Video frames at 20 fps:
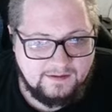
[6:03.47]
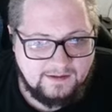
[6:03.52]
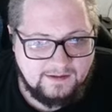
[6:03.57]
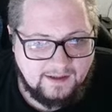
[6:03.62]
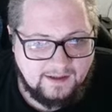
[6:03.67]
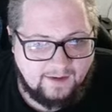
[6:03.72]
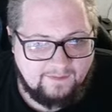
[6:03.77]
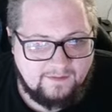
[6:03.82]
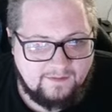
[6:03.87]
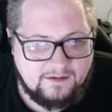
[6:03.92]

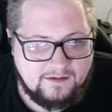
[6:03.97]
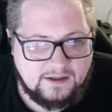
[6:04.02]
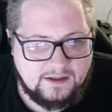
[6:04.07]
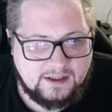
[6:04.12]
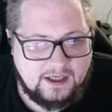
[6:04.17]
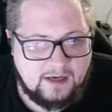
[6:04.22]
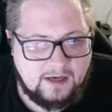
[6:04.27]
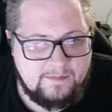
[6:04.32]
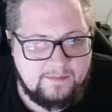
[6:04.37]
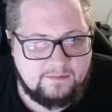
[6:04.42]
And then they're going
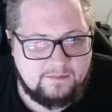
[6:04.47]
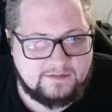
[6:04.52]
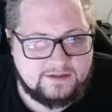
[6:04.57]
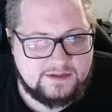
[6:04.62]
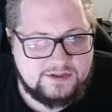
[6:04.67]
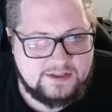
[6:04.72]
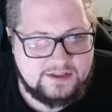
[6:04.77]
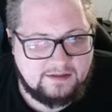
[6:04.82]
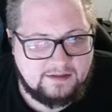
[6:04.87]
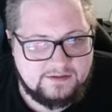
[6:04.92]
to come in with the
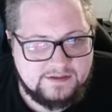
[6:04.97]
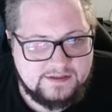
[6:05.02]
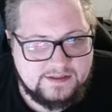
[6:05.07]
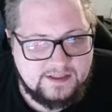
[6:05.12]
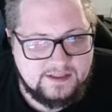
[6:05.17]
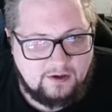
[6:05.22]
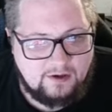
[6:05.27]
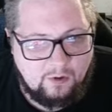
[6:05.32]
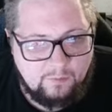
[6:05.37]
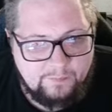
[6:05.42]

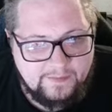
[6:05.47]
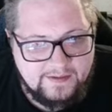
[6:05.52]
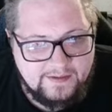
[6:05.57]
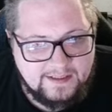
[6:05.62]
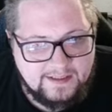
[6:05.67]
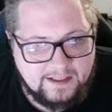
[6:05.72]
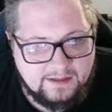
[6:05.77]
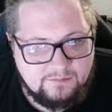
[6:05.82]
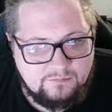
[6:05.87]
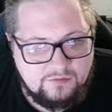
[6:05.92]
Jellicent, hoping to
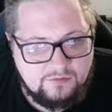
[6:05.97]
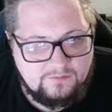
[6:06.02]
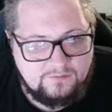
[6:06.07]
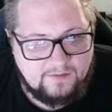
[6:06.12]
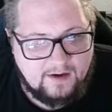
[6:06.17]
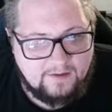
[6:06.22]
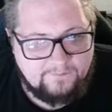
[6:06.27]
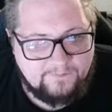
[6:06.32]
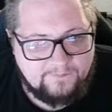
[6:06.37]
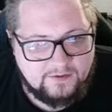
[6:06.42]
get a move
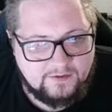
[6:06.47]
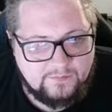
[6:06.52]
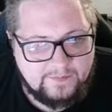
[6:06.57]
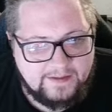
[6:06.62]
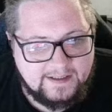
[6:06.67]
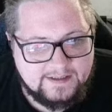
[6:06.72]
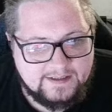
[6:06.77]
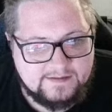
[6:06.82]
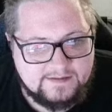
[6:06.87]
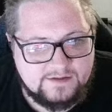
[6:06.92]
off here. Do we
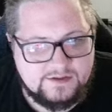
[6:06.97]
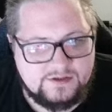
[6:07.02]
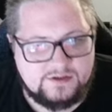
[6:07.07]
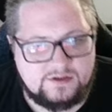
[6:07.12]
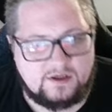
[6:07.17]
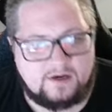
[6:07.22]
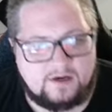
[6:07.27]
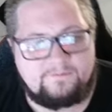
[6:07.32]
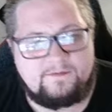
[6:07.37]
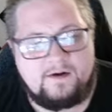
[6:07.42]
get to the
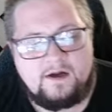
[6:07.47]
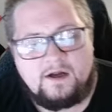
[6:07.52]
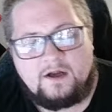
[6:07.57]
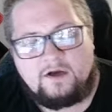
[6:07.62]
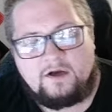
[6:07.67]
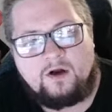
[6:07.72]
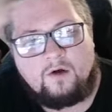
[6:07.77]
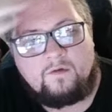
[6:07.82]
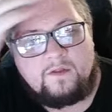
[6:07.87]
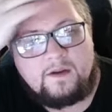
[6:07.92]
surf?
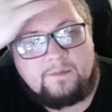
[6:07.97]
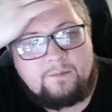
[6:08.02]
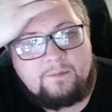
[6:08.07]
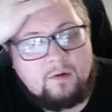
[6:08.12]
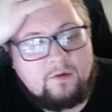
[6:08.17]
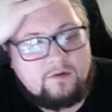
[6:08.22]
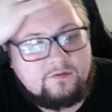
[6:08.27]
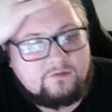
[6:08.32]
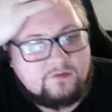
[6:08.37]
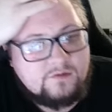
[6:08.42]
No, the
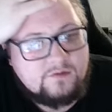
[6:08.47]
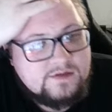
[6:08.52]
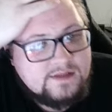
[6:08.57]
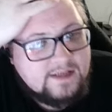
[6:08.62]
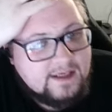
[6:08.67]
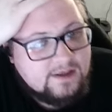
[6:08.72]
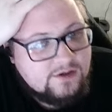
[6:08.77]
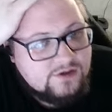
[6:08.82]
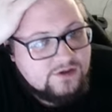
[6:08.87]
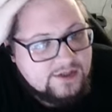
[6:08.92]
opponent throws
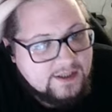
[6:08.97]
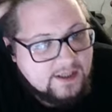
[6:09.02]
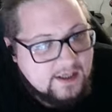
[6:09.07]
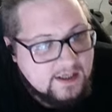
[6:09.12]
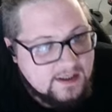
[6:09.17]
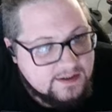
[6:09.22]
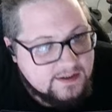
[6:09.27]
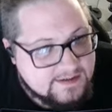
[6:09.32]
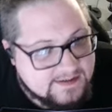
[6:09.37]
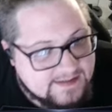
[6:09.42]
the energy.
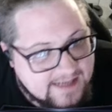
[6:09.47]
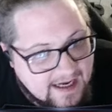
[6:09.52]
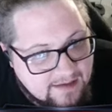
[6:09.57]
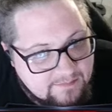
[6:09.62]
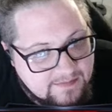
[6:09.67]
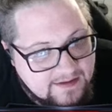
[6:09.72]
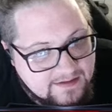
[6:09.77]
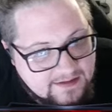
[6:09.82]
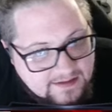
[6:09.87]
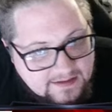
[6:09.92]
Does that
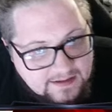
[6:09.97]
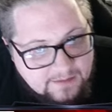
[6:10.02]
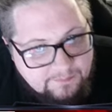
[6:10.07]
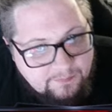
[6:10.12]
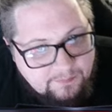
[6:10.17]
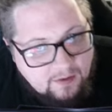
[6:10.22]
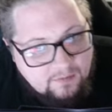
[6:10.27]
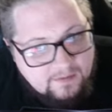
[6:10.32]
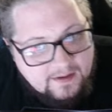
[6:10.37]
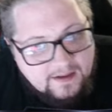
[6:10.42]
mean that the
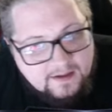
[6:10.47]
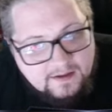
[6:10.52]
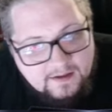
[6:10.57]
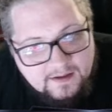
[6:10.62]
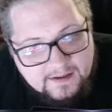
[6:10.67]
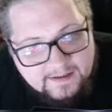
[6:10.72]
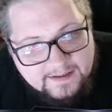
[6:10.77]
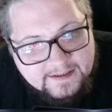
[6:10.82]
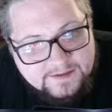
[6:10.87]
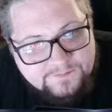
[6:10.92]
opponent
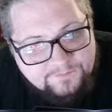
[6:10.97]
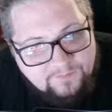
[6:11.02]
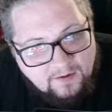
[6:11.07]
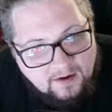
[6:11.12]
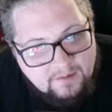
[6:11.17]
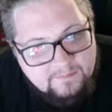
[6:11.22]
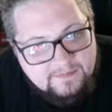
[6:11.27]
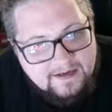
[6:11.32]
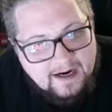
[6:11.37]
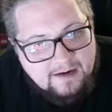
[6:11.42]
gets
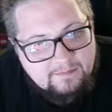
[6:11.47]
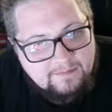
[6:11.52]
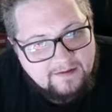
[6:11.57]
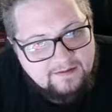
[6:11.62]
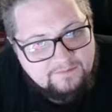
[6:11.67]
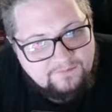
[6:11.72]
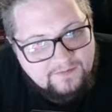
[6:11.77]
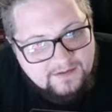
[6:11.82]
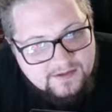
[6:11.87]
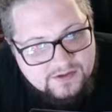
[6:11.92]
farmed down by
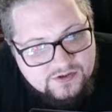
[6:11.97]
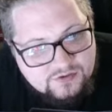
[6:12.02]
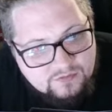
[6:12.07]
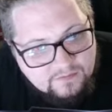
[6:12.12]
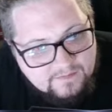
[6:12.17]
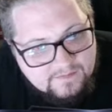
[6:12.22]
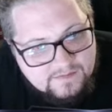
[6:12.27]
the Venusaur?